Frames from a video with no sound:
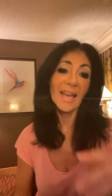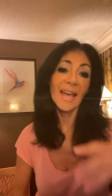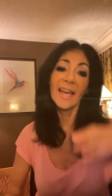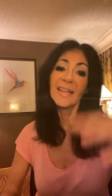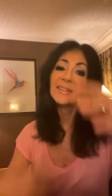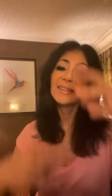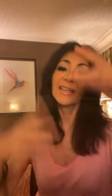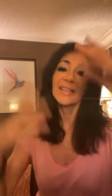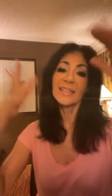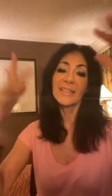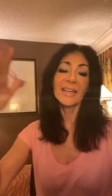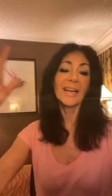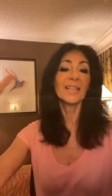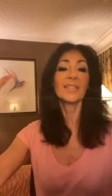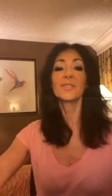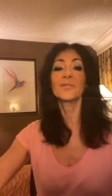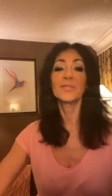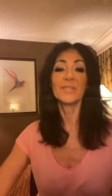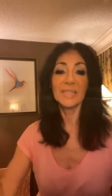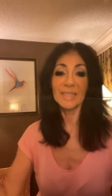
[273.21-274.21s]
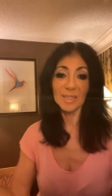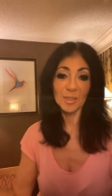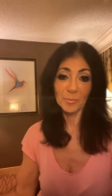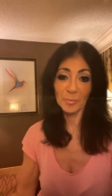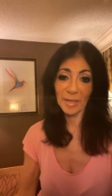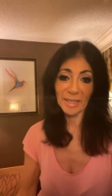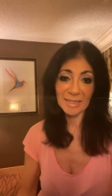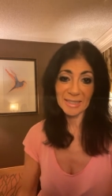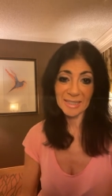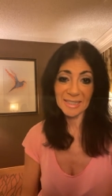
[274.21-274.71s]
And then it kind of
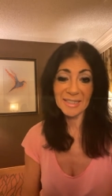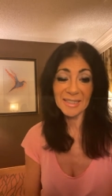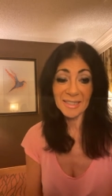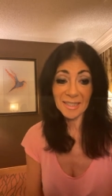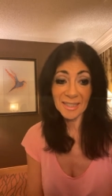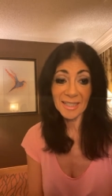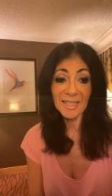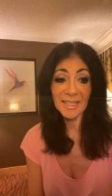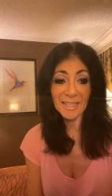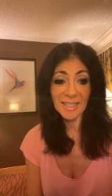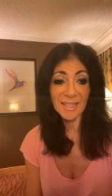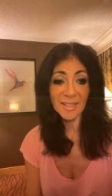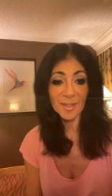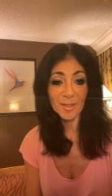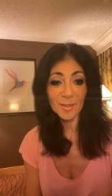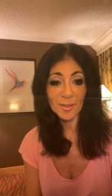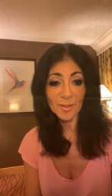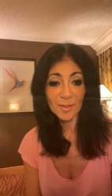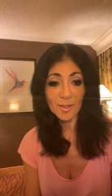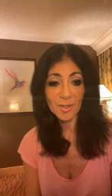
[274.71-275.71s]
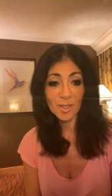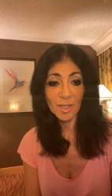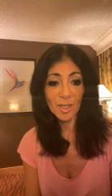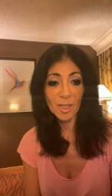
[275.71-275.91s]
dissipates into the ethers.